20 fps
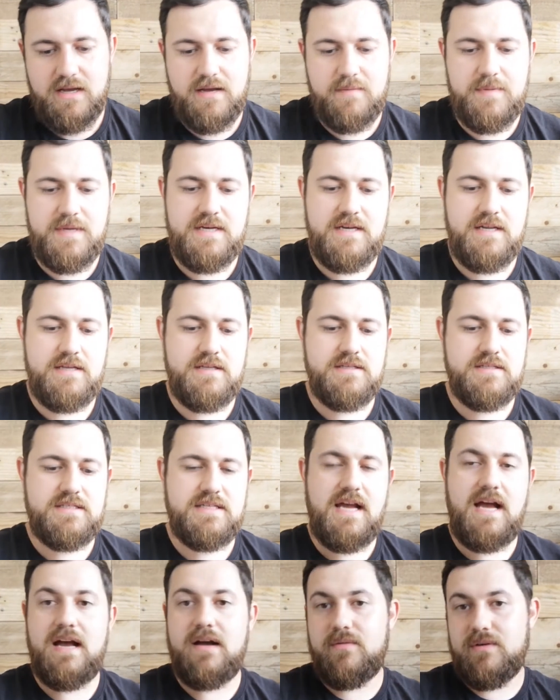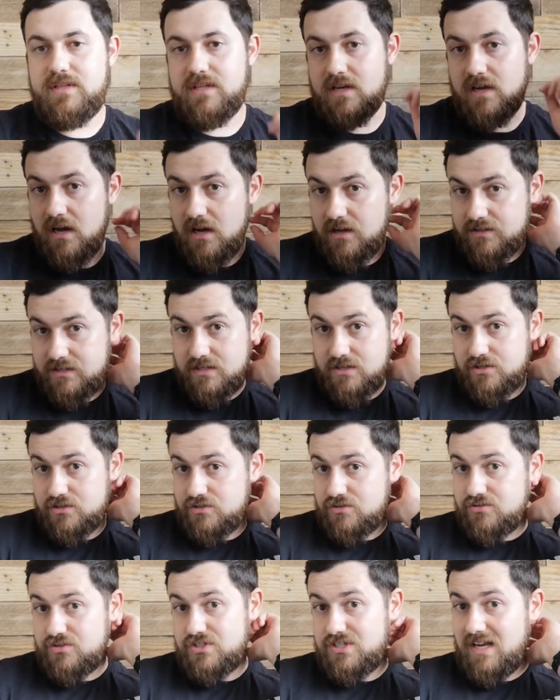I mean, it sat out in the garden in the
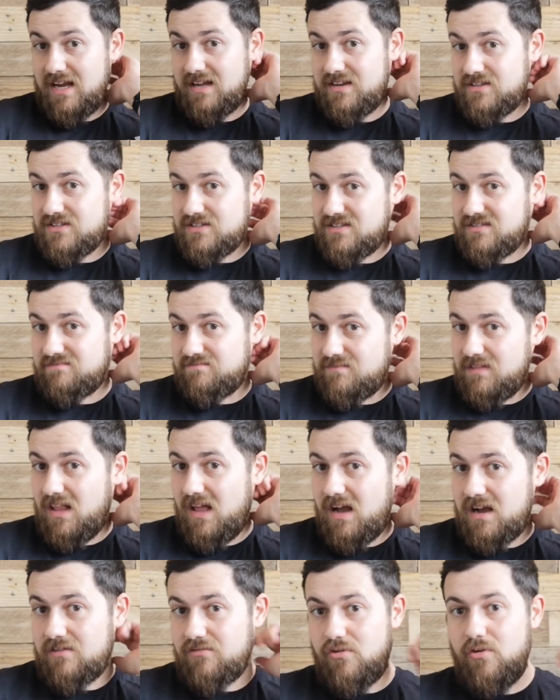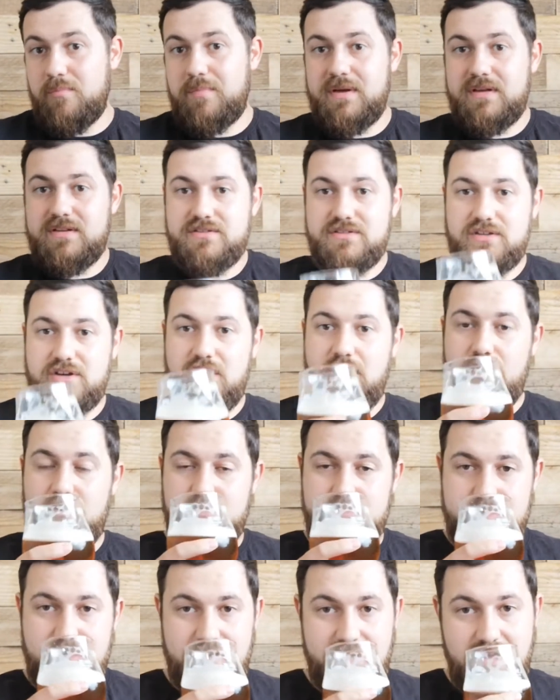sunshine as a lager or Pilsner
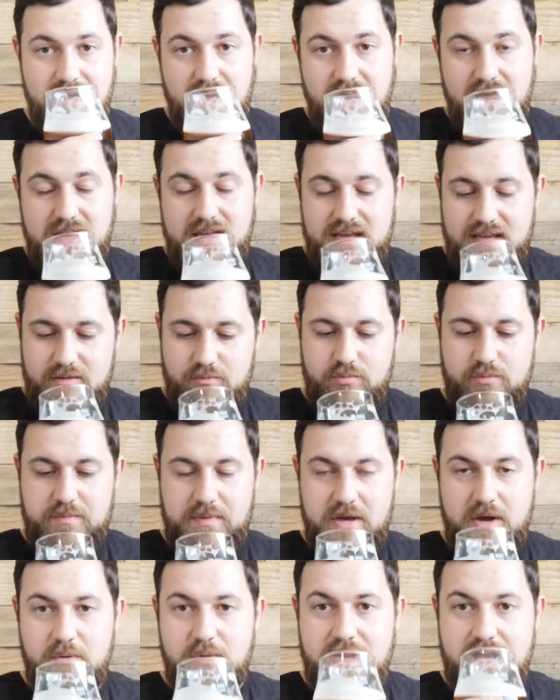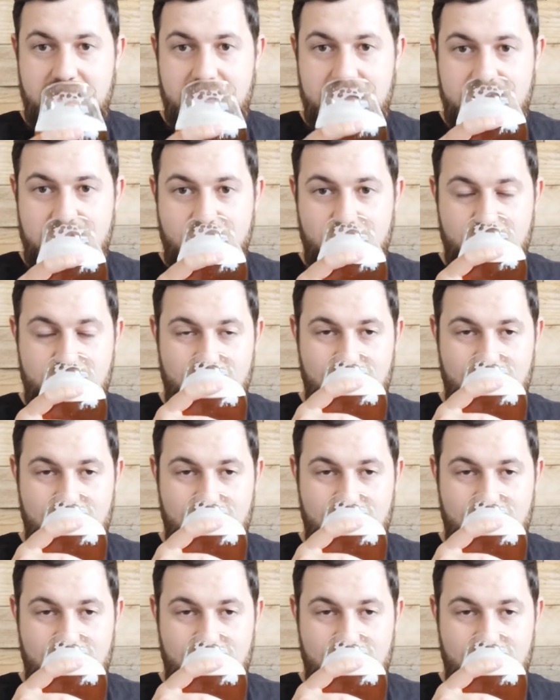goes, it would be okay.